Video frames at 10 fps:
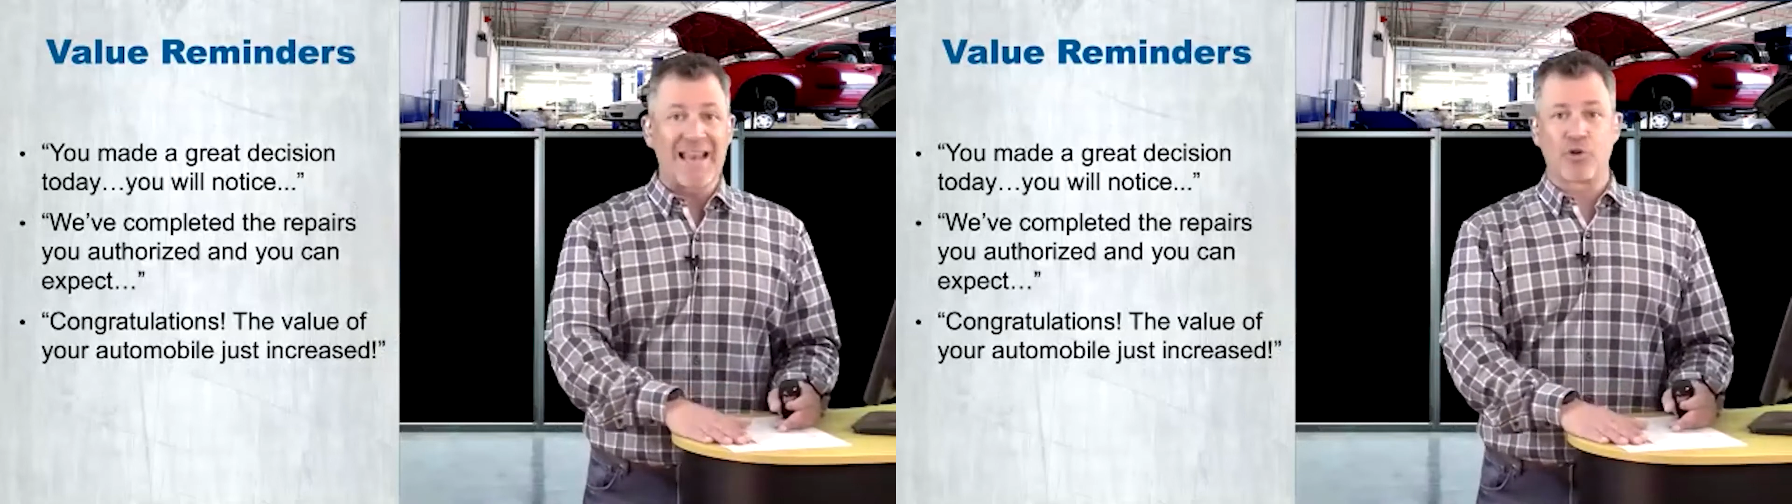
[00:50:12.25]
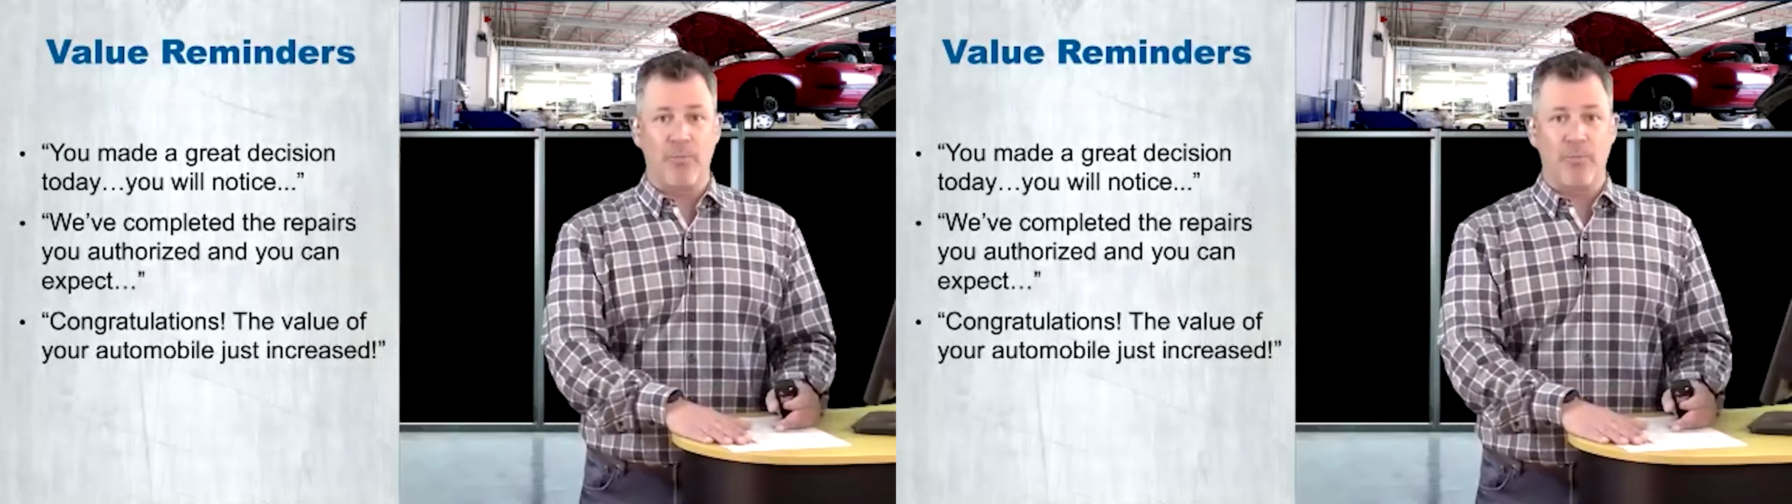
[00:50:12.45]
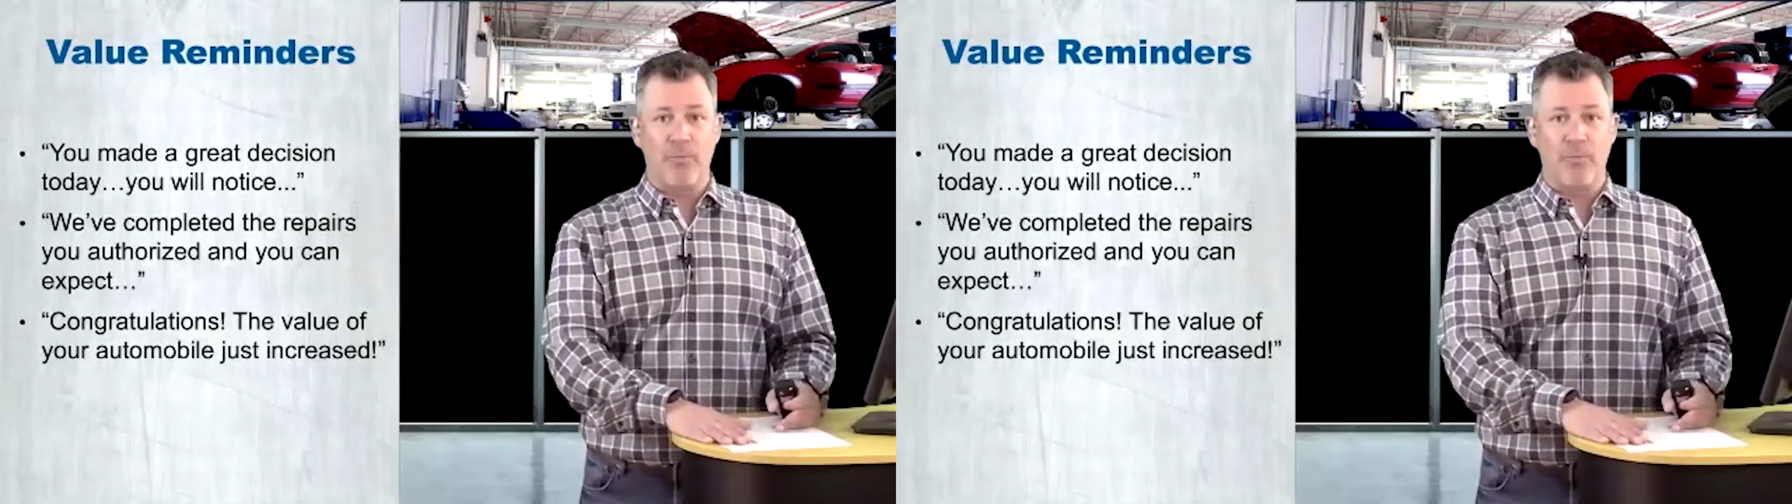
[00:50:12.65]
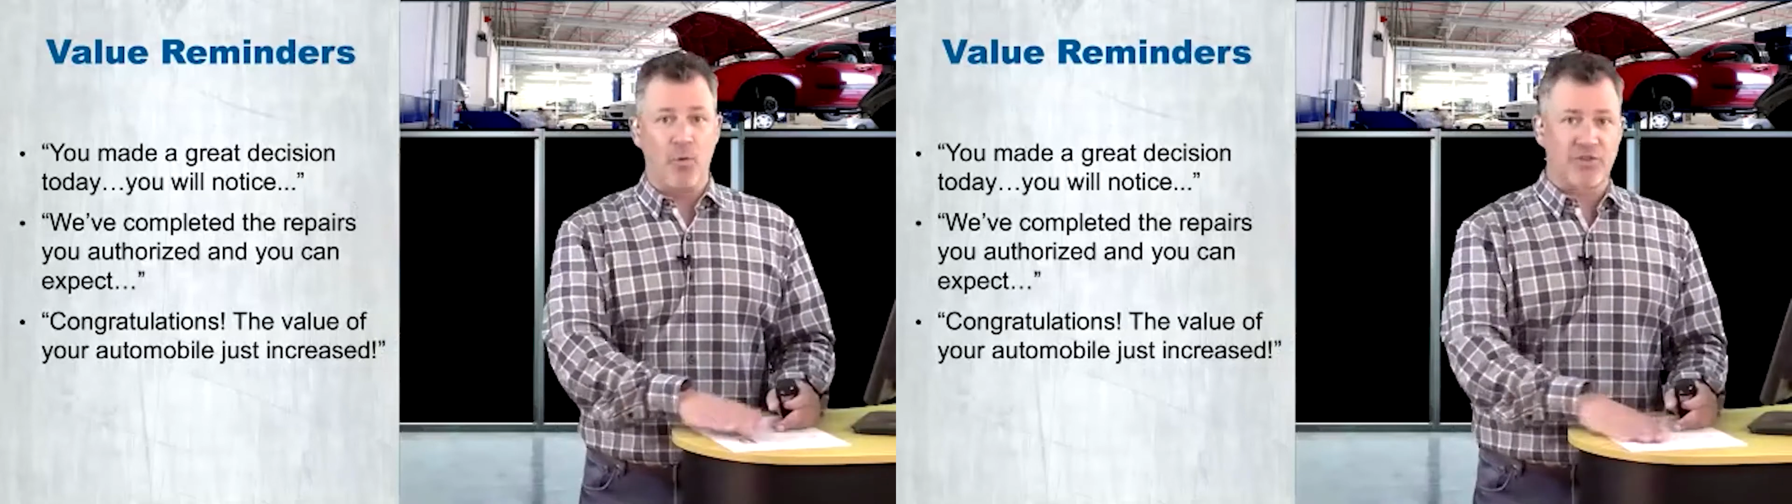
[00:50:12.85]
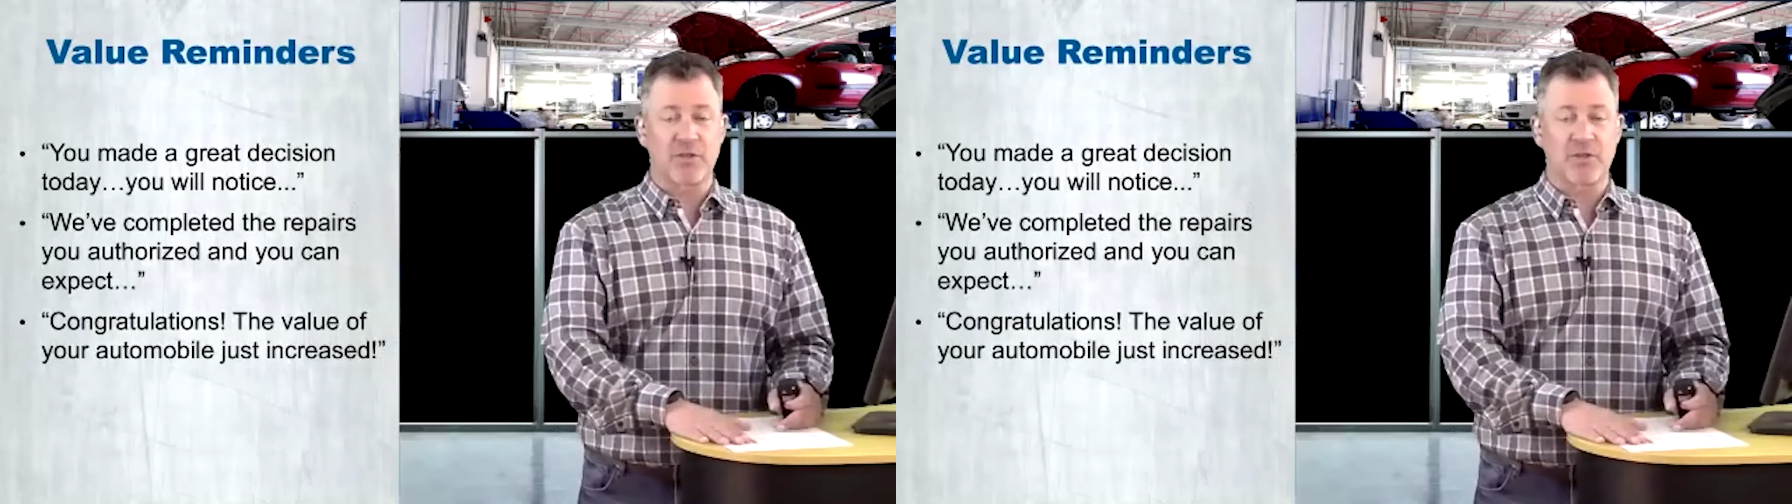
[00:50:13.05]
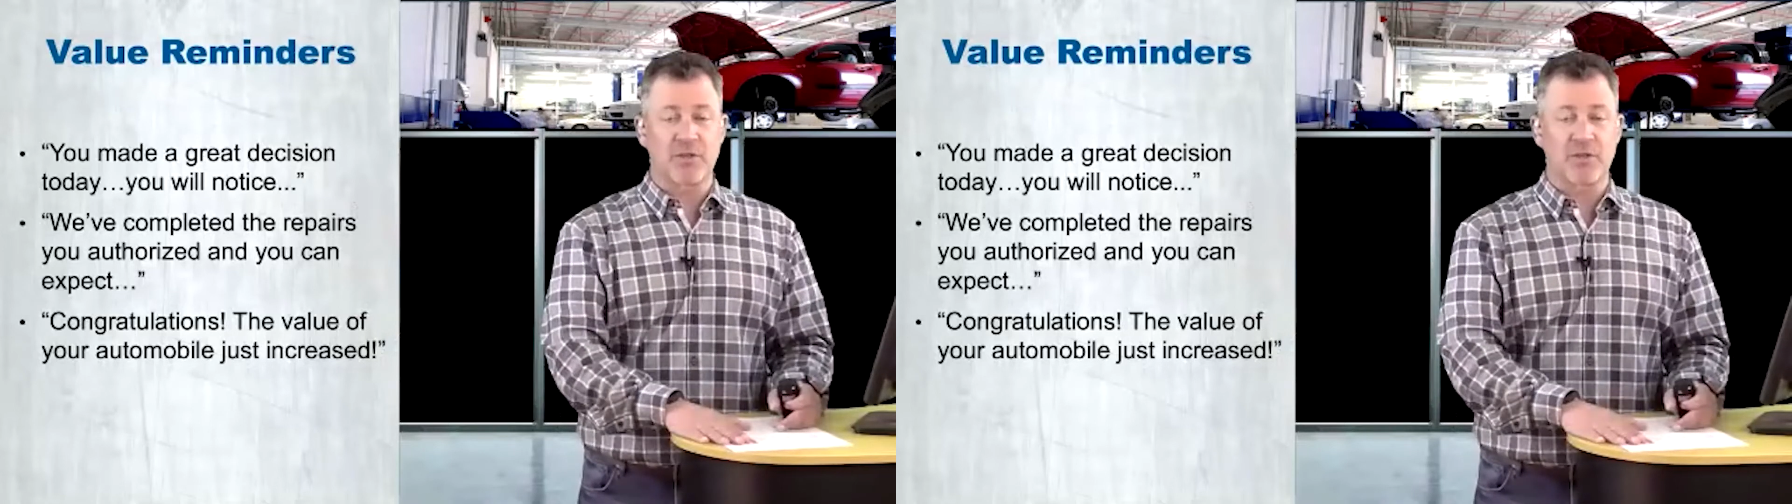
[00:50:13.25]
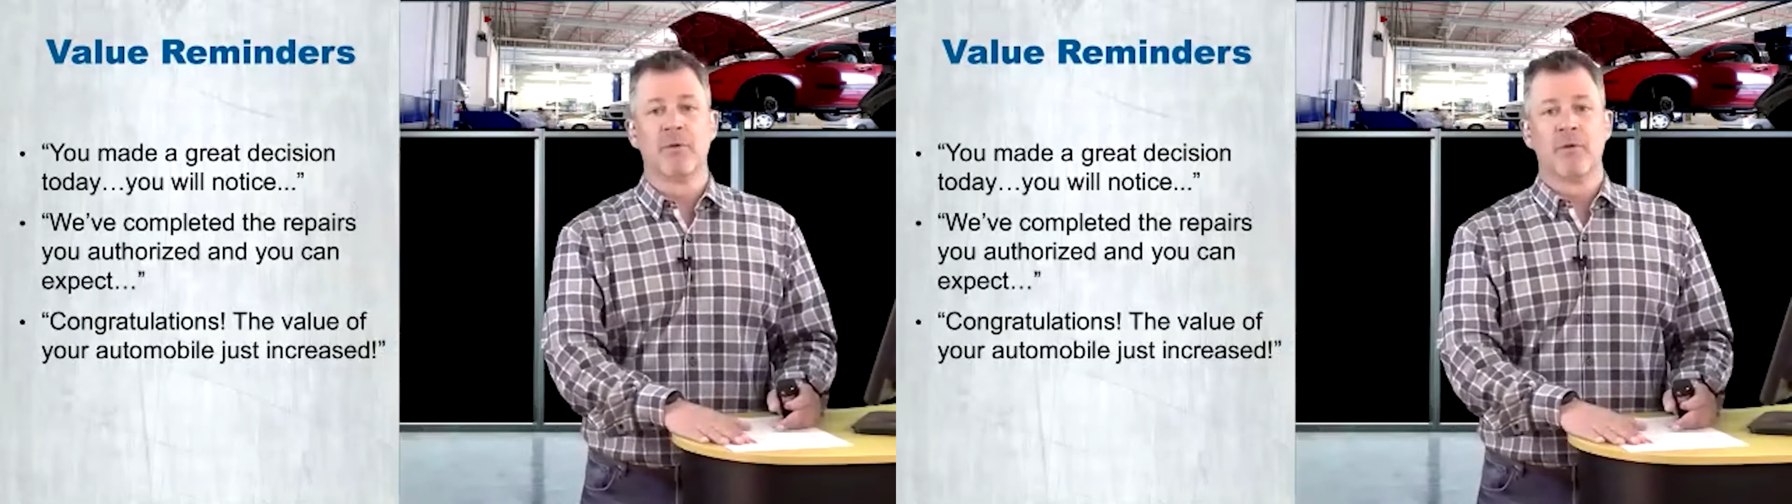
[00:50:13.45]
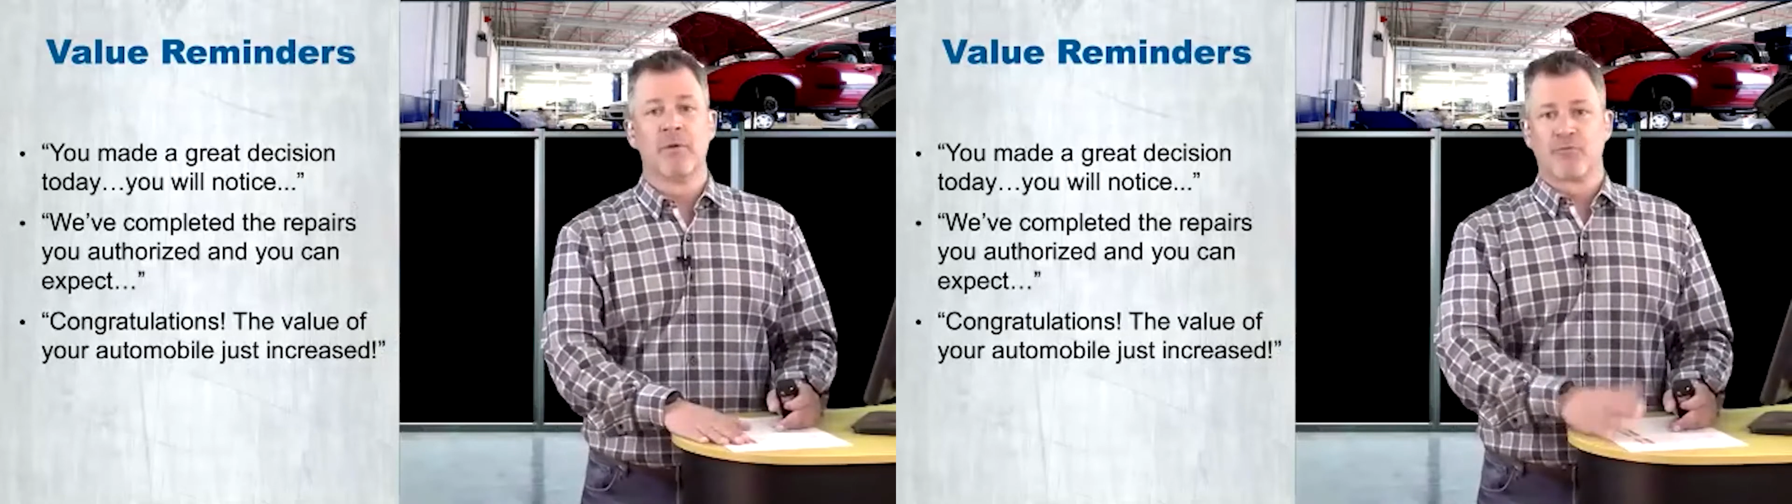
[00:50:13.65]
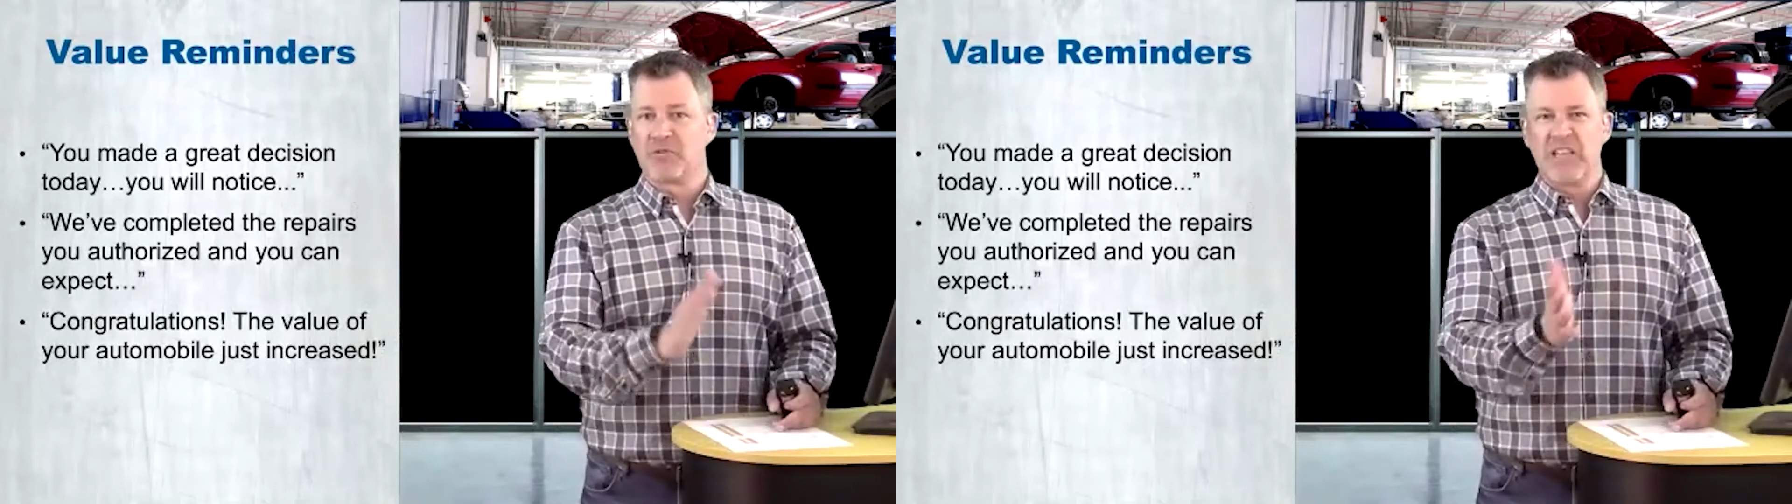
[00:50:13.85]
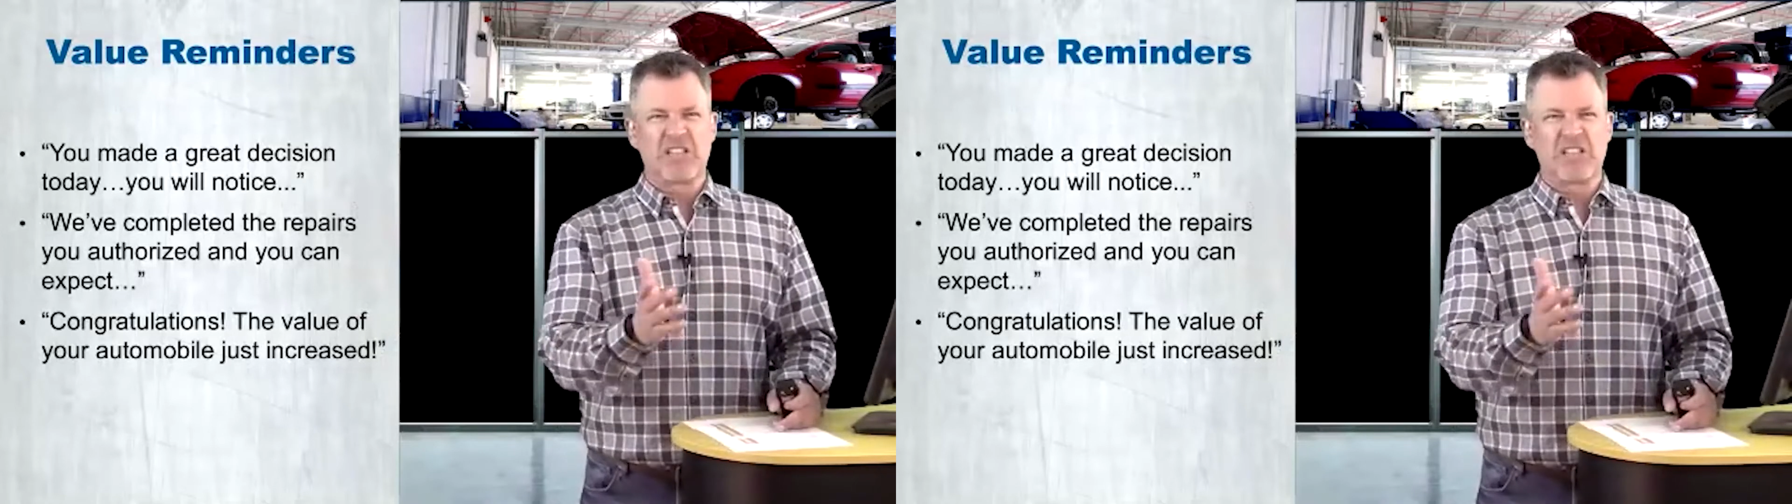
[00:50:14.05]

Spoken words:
any more trouble with this system